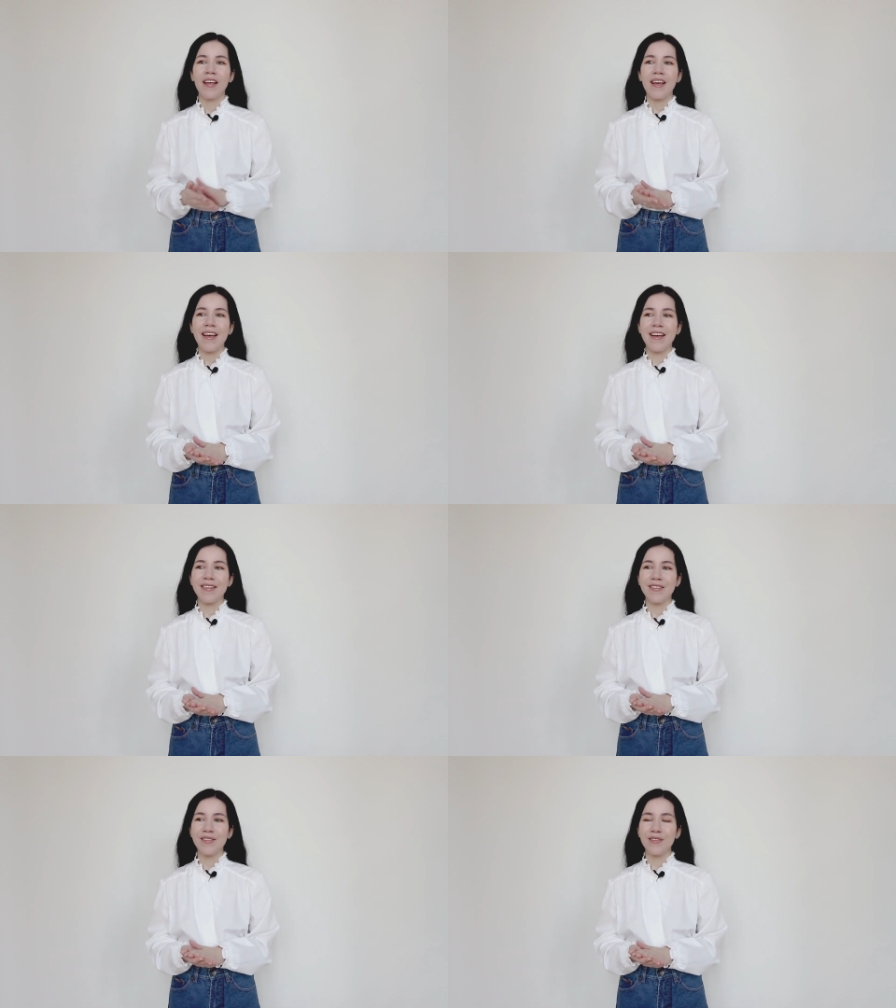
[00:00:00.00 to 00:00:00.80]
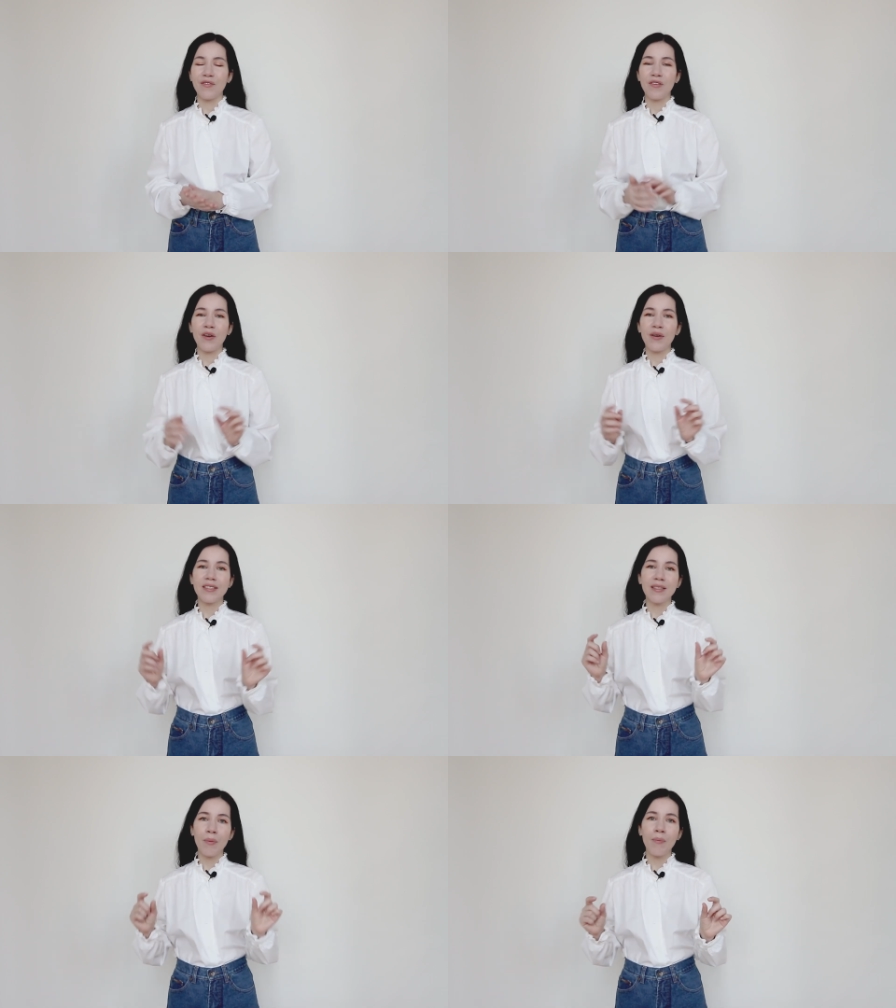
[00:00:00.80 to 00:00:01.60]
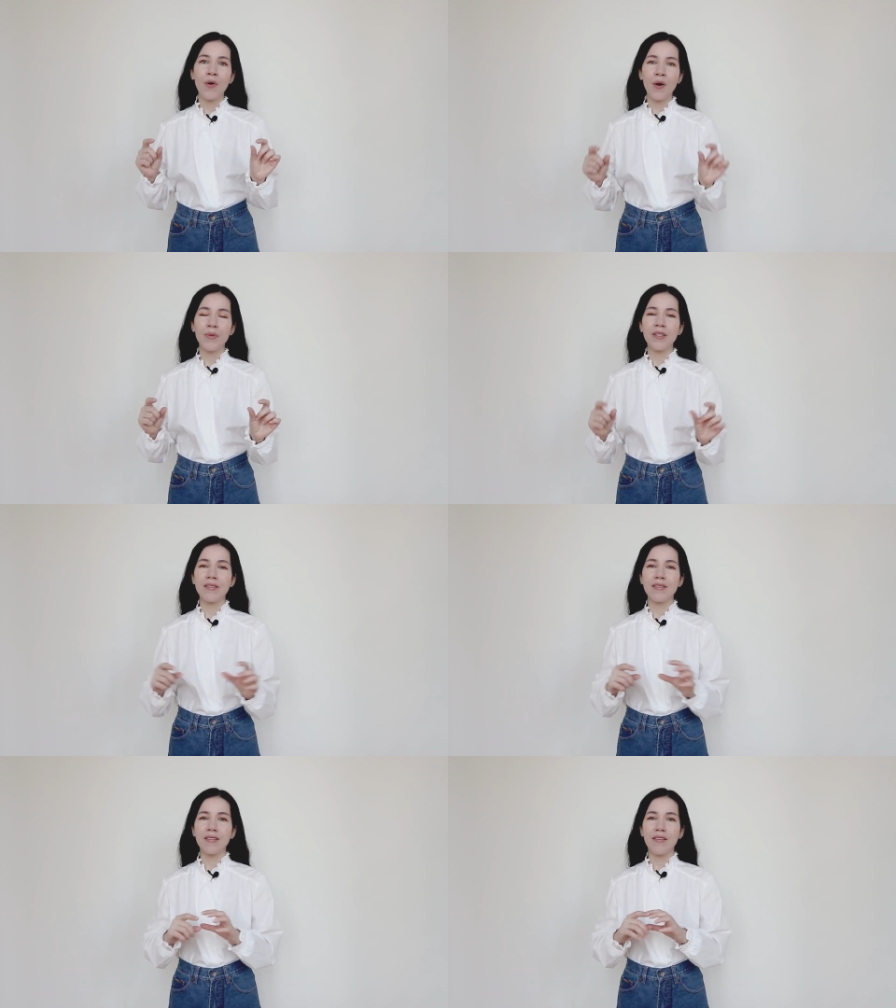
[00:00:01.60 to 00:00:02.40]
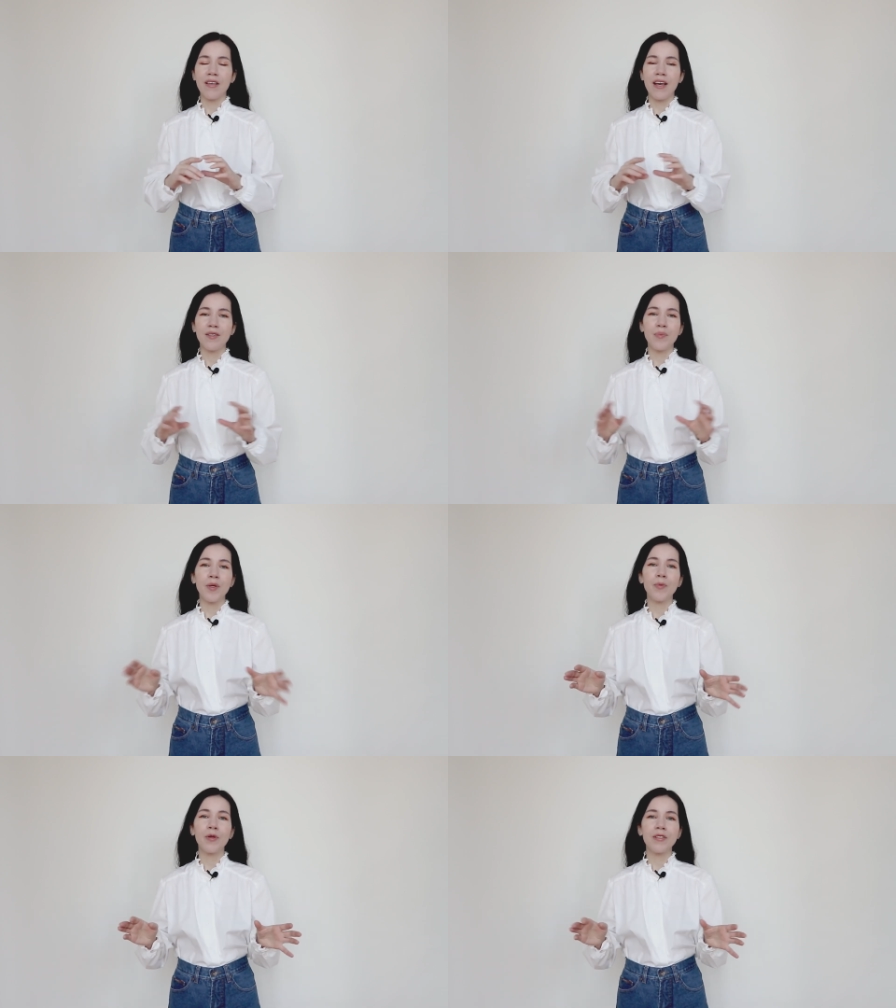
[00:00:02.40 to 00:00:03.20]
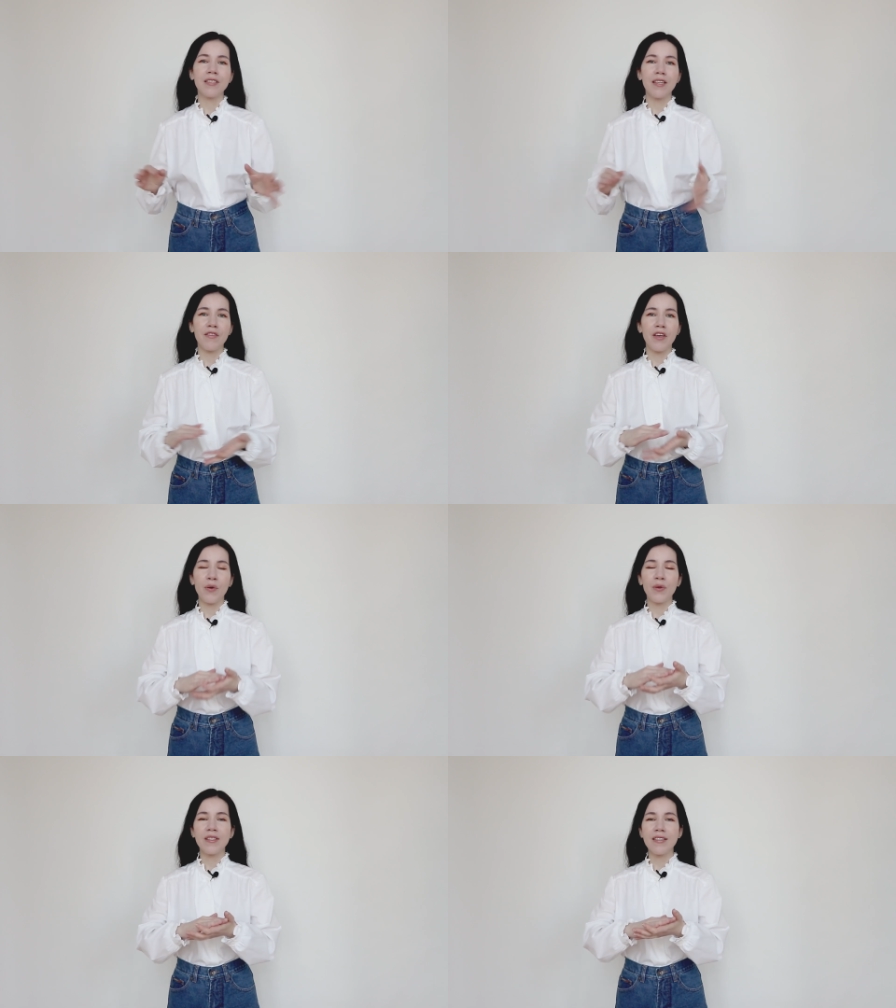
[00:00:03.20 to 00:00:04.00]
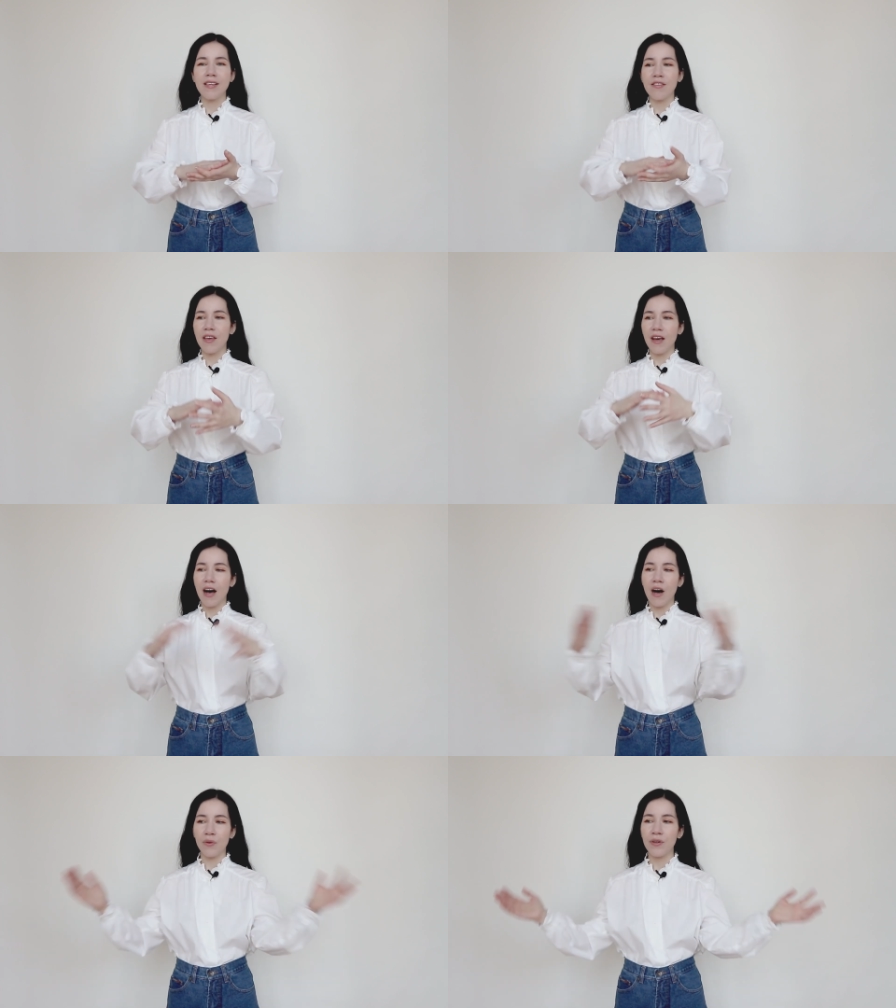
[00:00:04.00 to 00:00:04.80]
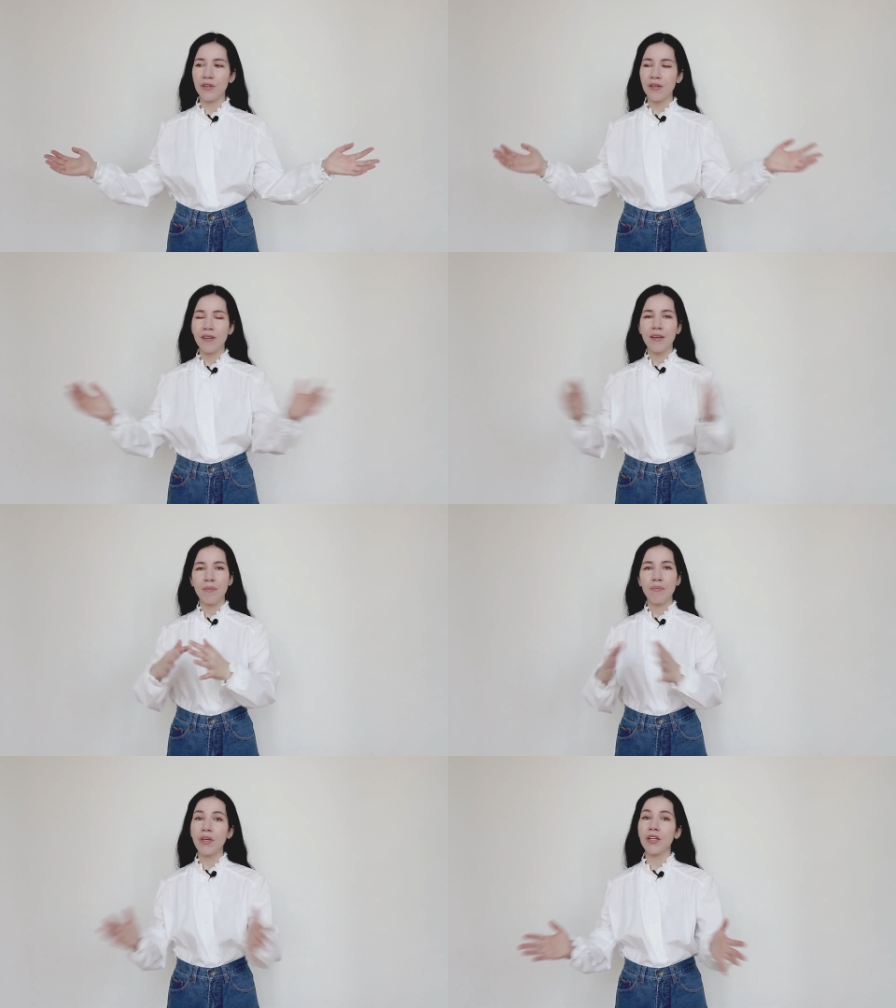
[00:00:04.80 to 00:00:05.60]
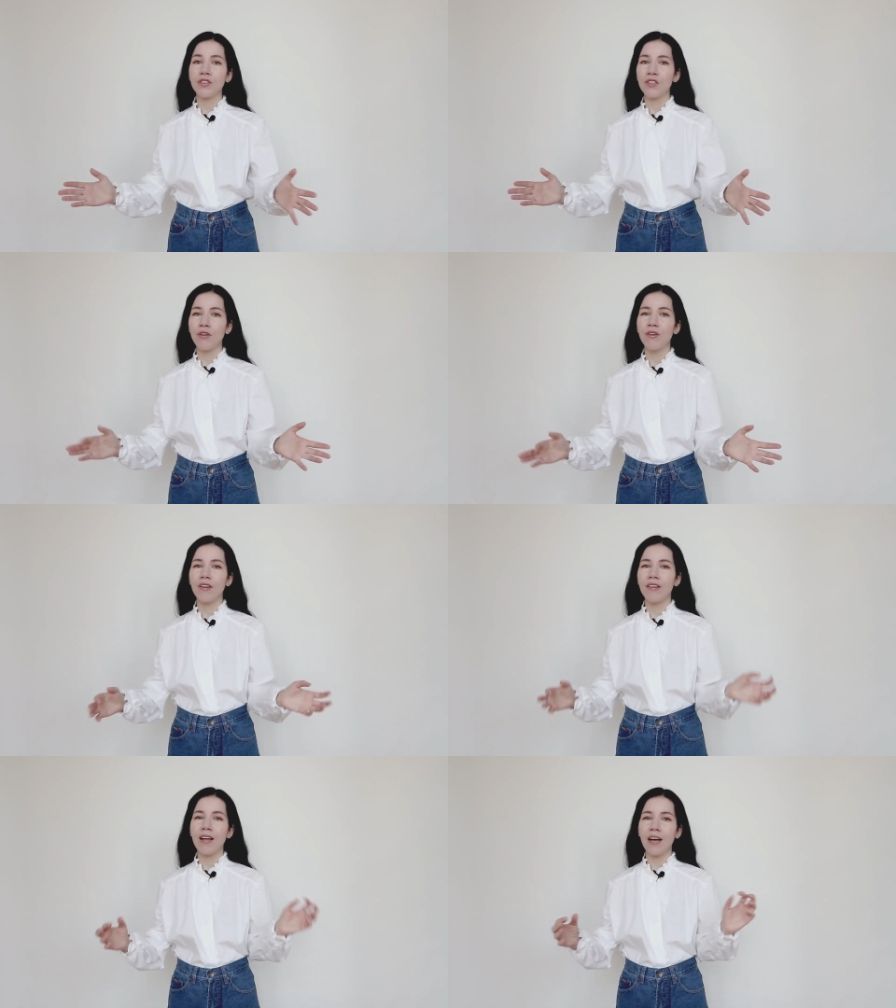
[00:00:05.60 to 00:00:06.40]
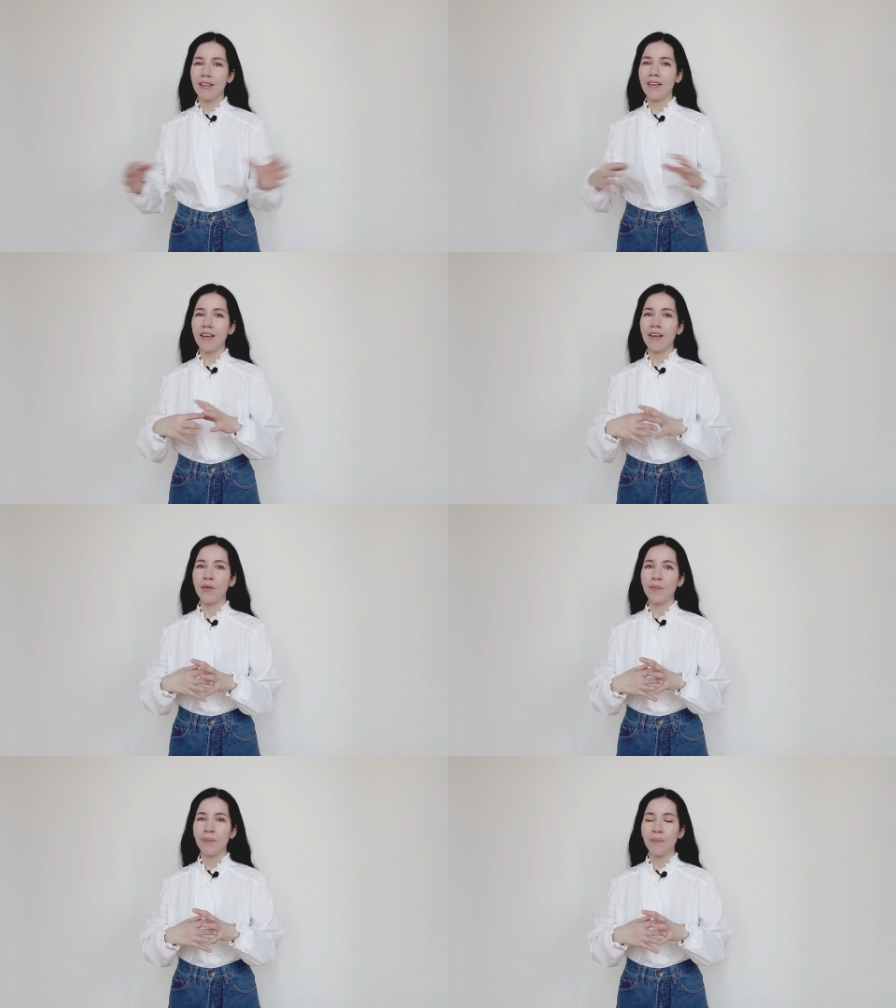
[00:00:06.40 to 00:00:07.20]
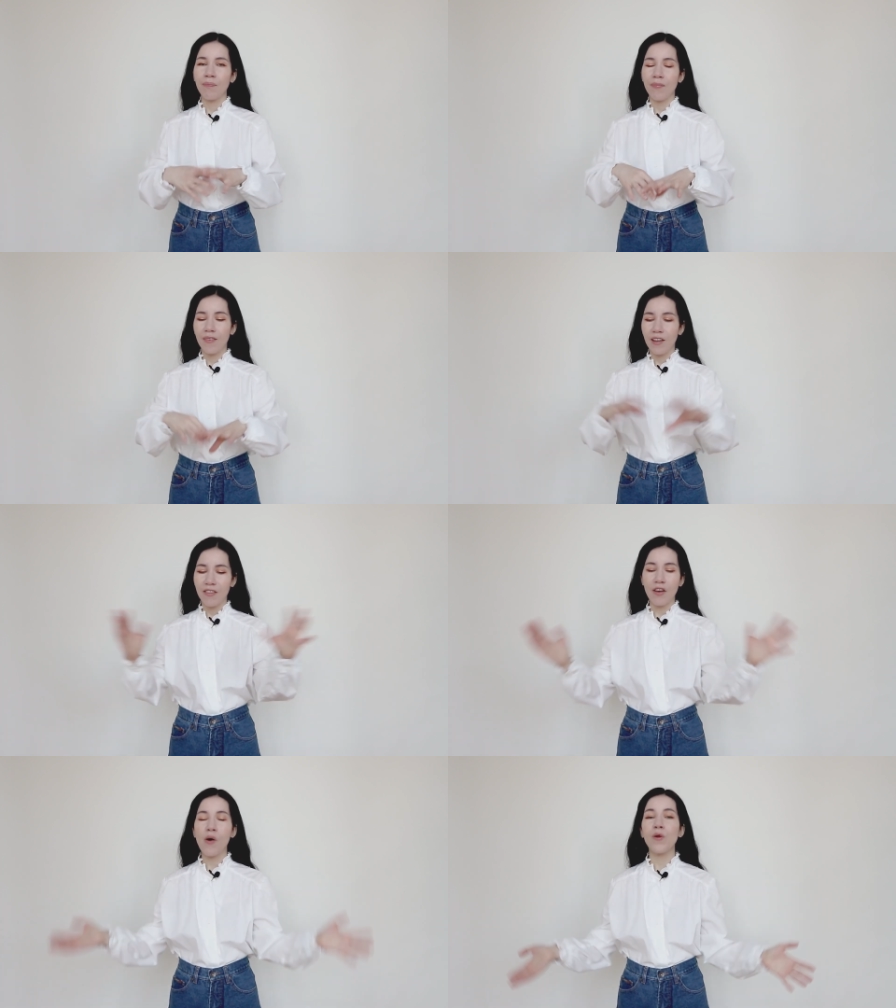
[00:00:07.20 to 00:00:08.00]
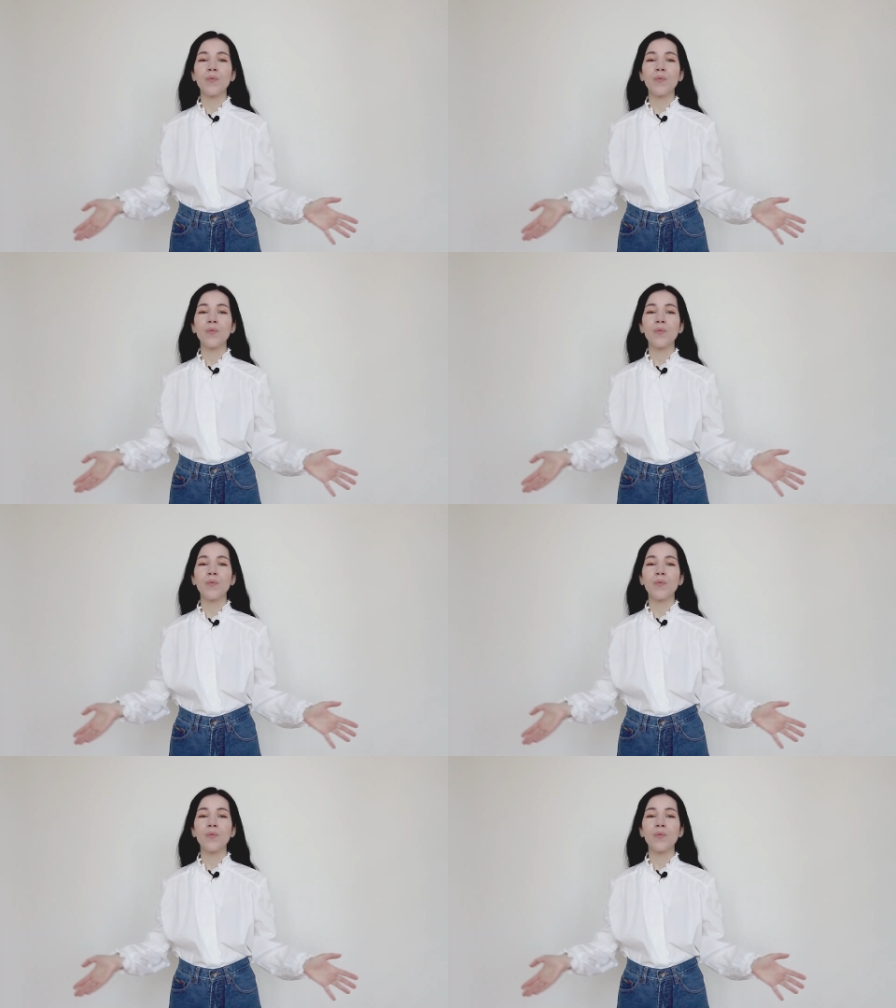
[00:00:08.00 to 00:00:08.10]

And there are some moments that people see, they only see the outer picture, not the whole